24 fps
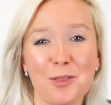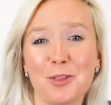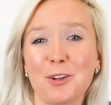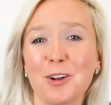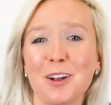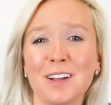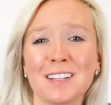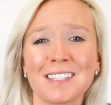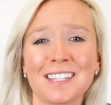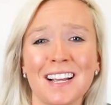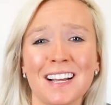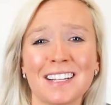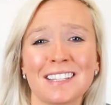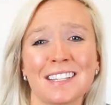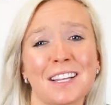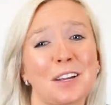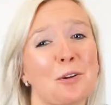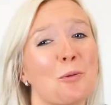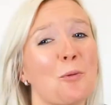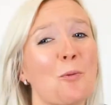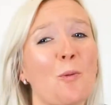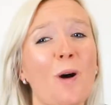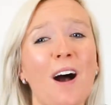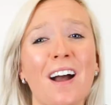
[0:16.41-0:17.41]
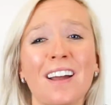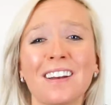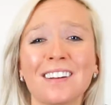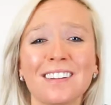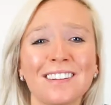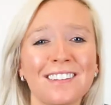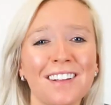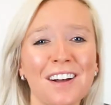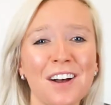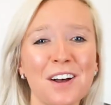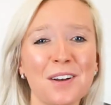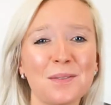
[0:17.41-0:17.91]
They're on sites like wine
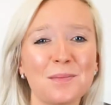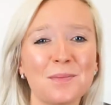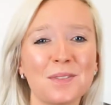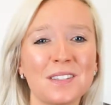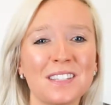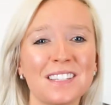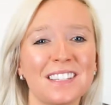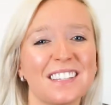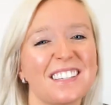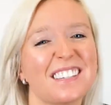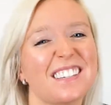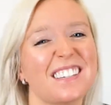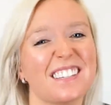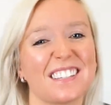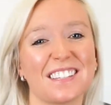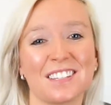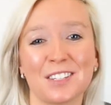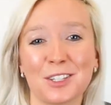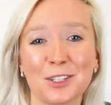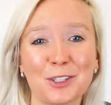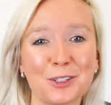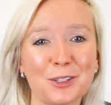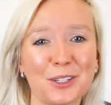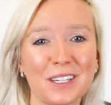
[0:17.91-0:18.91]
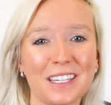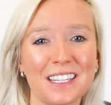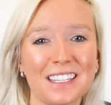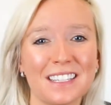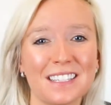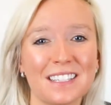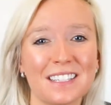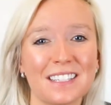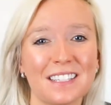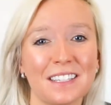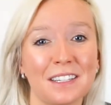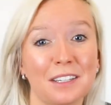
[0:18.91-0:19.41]
clubs,
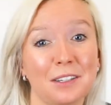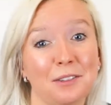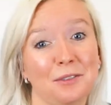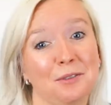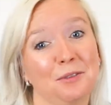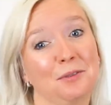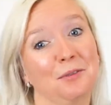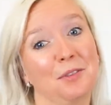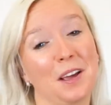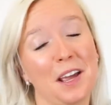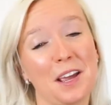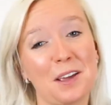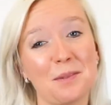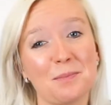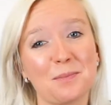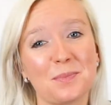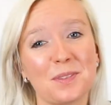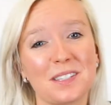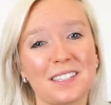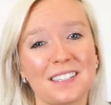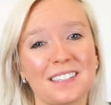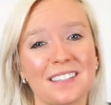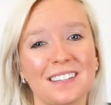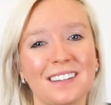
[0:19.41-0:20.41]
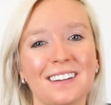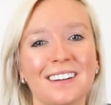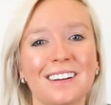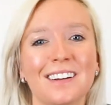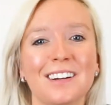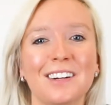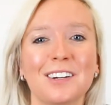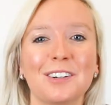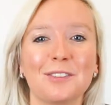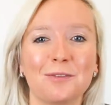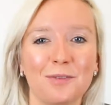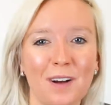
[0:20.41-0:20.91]
distilleries, vapes,
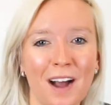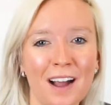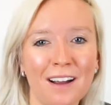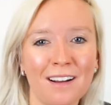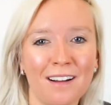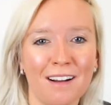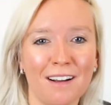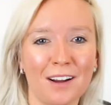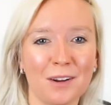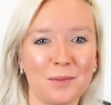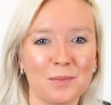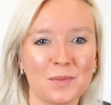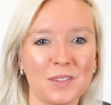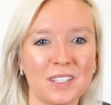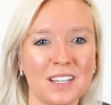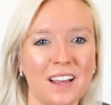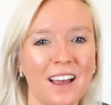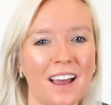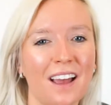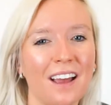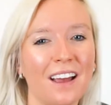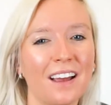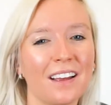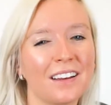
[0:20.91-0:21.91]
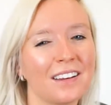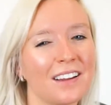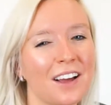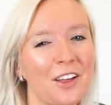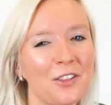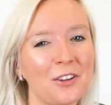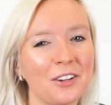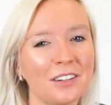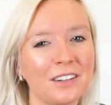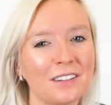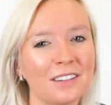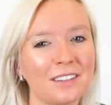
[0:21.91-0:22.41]
firearms, and
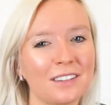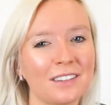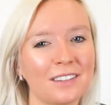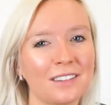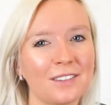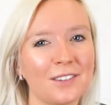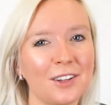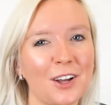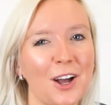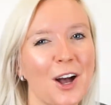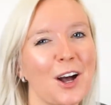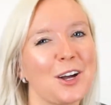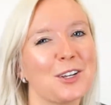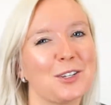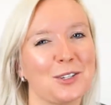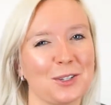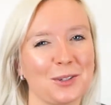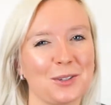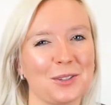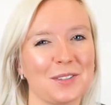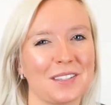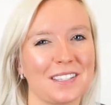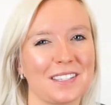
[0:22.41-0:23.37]
other adult